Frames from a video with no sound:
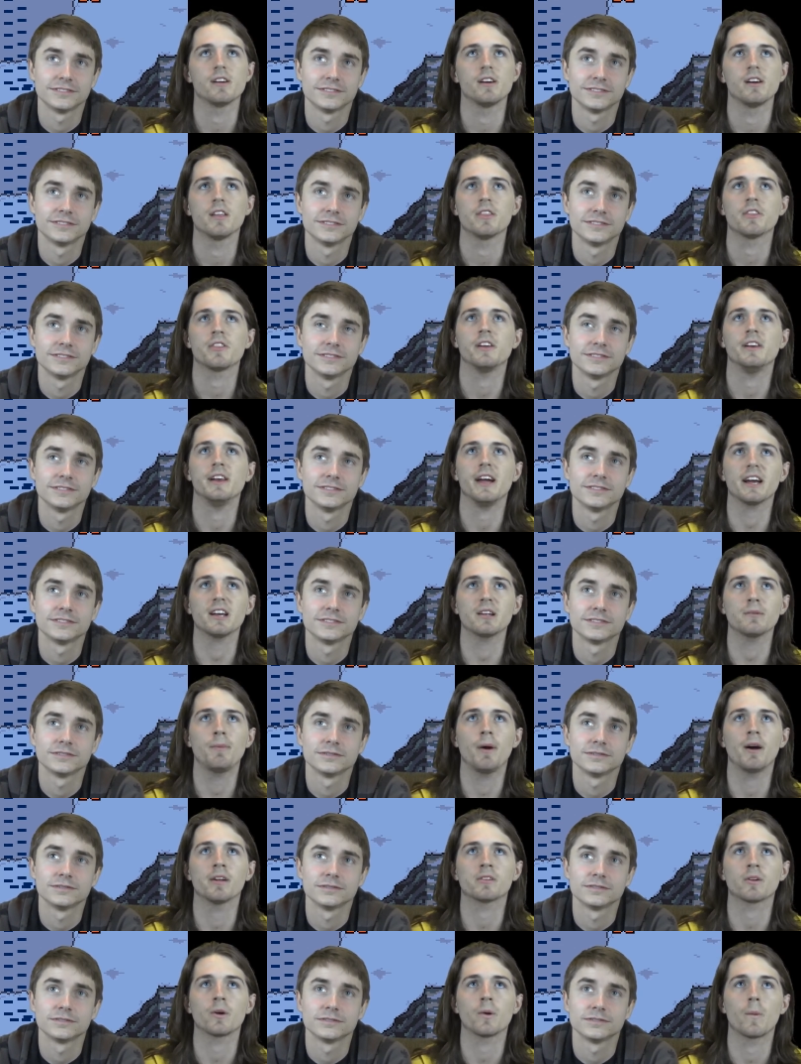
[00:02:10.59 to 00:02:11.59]
Speaker 1: the next
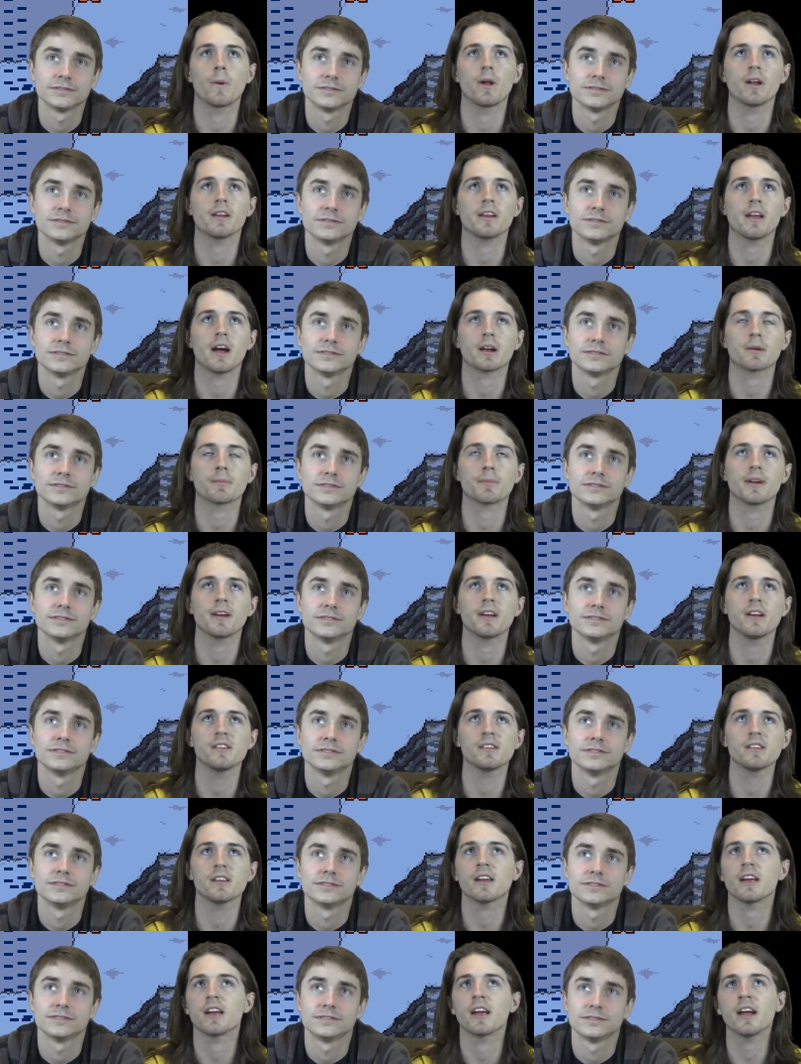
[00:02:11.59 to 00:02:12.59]
puzzle will not be easy.
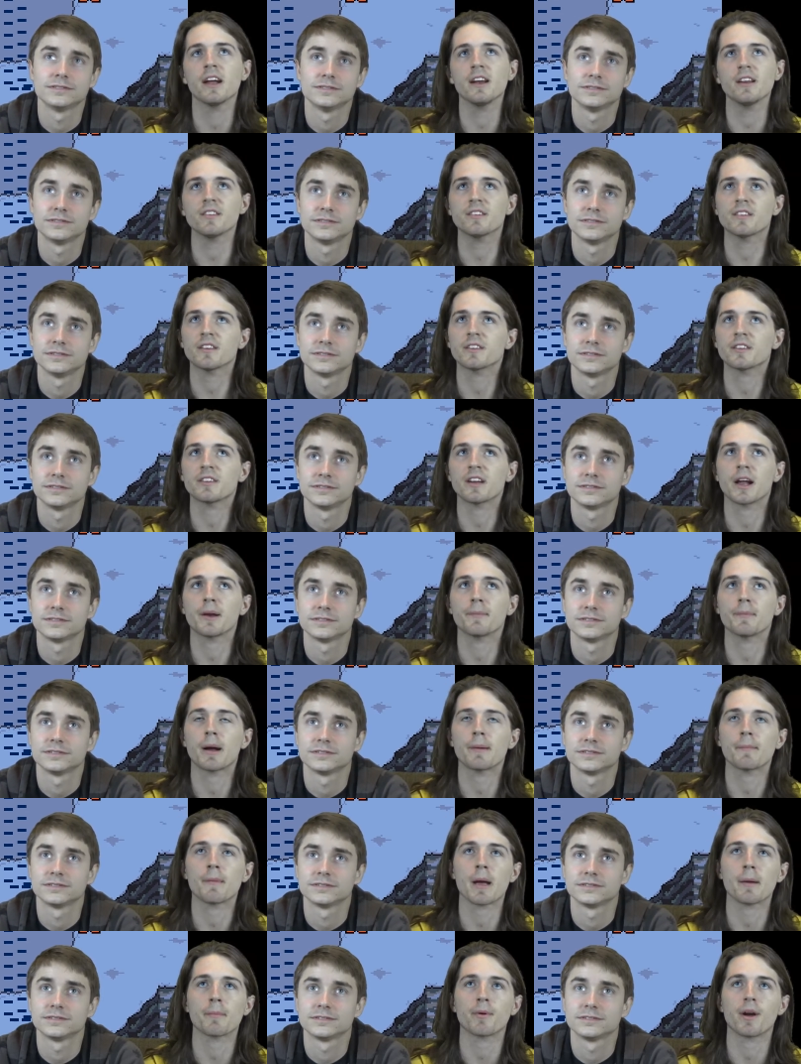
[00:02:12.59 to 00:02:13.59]
It is designed by
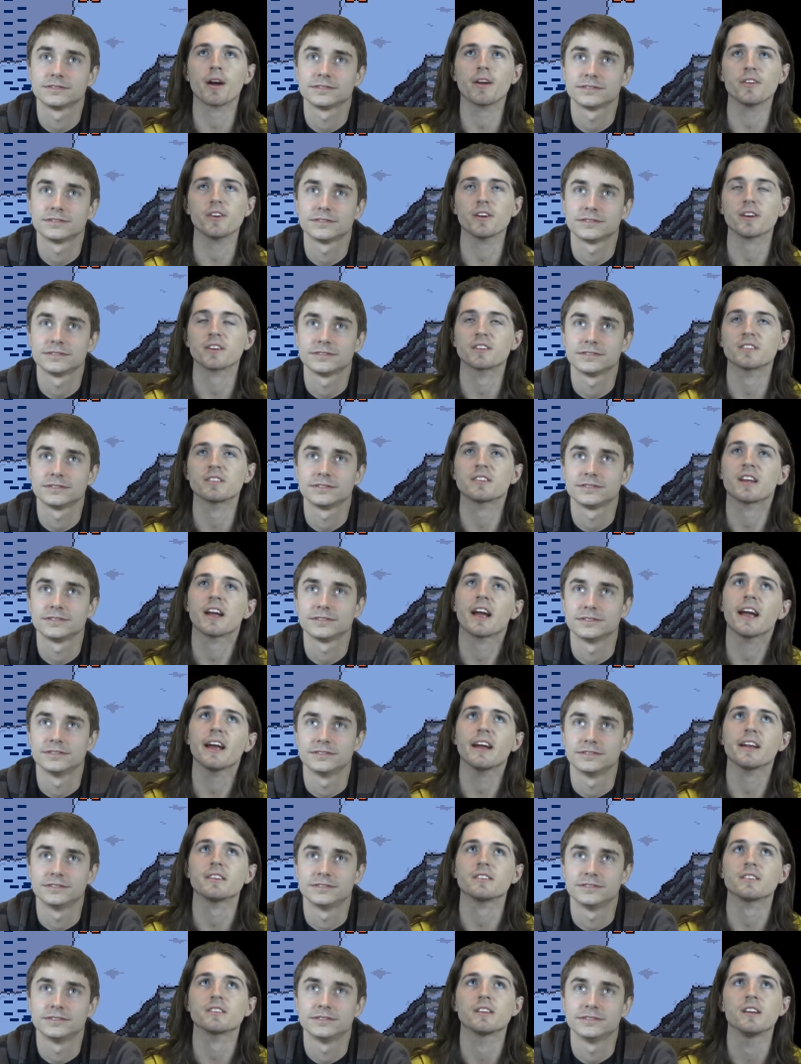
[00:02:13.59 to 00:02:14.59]
my brother, Sans.
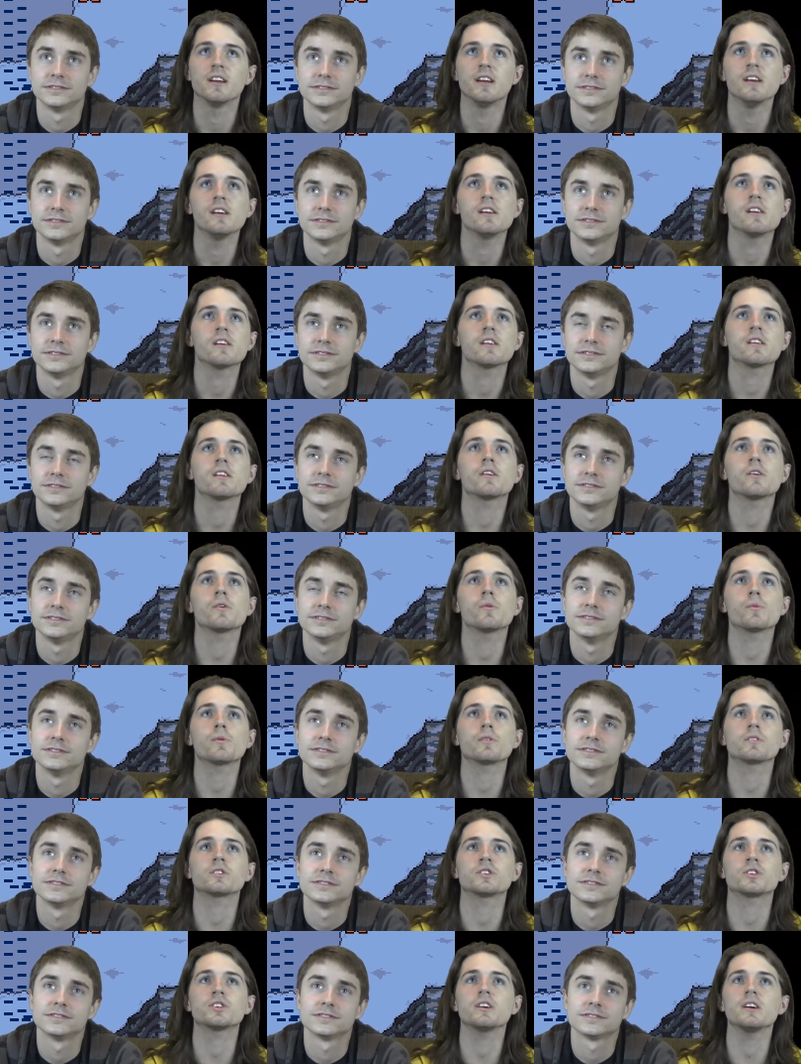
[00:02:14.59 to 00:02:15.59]
You will
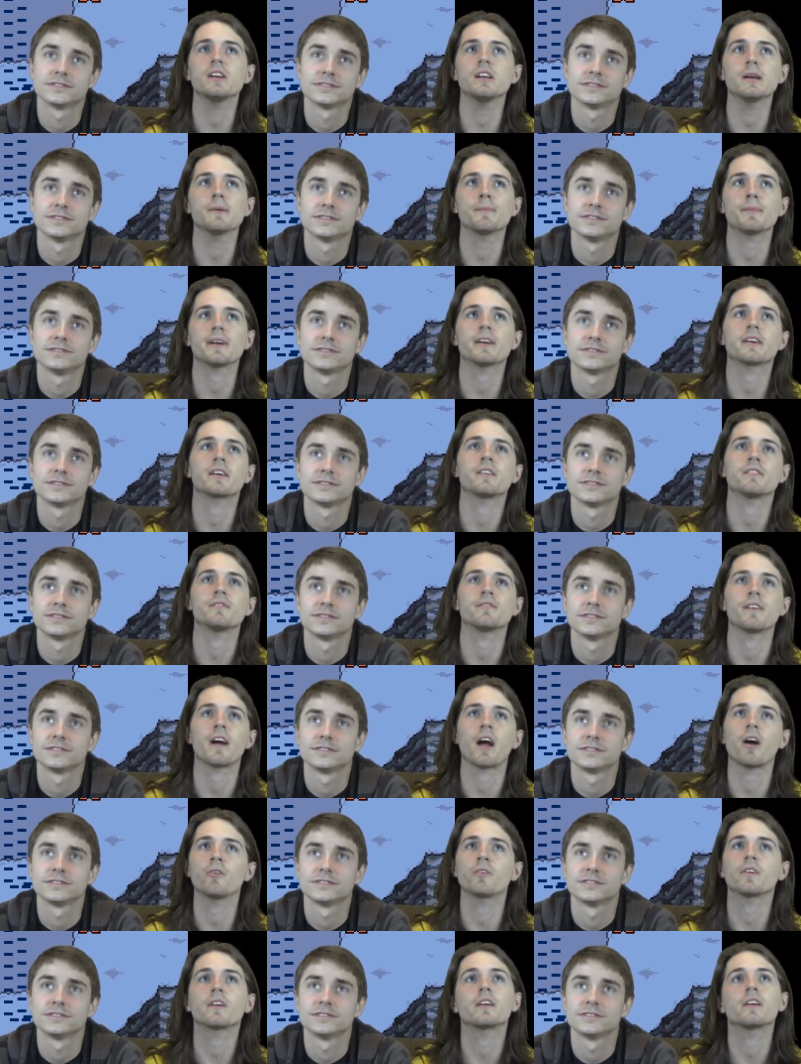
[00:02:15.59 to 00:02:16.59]
surely be
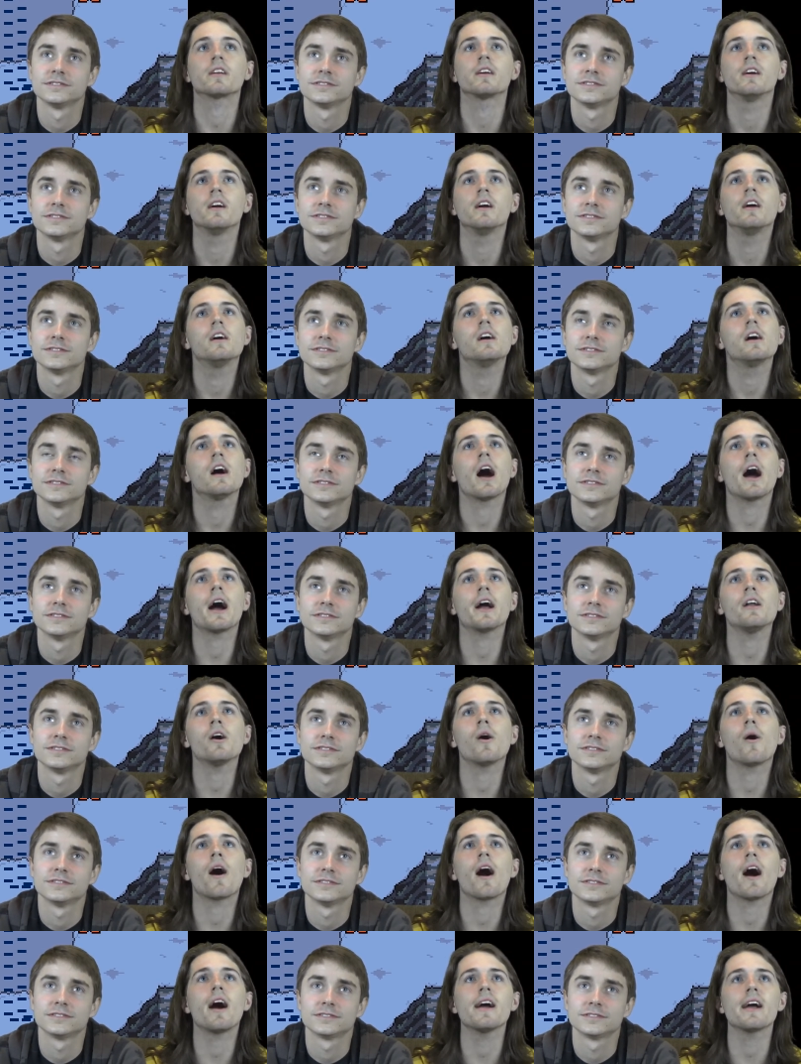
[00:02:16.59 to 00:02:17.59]
confounded. I know
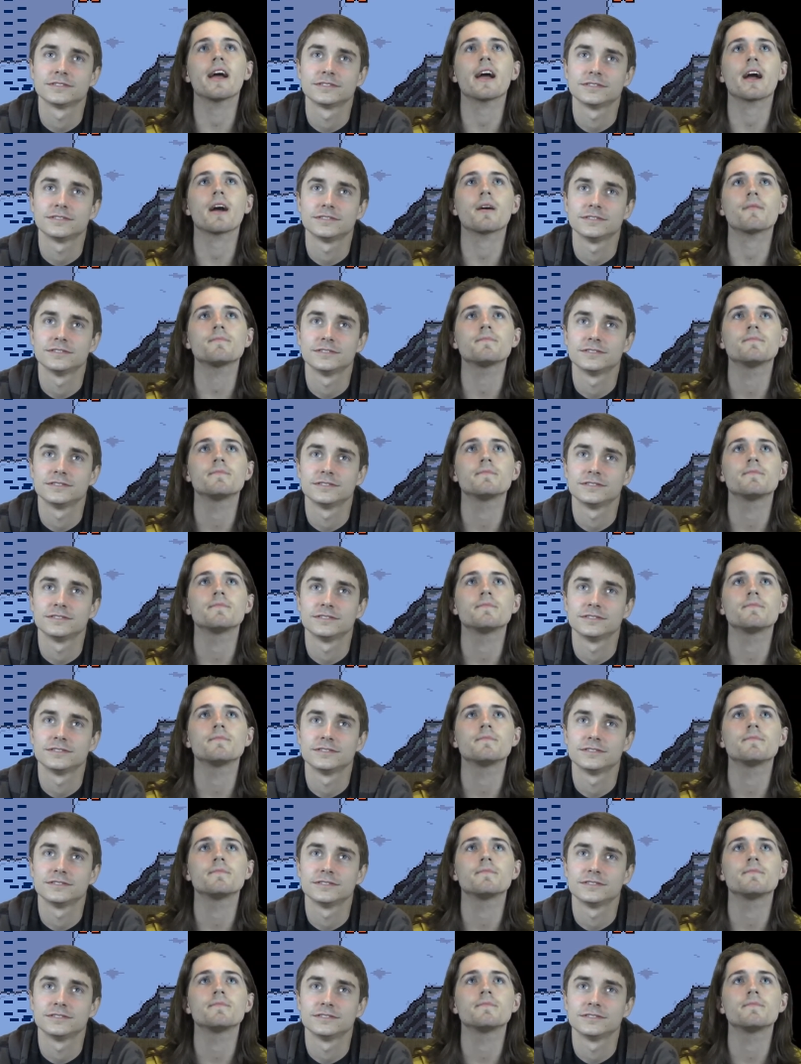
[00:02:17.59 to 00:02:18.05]
I am.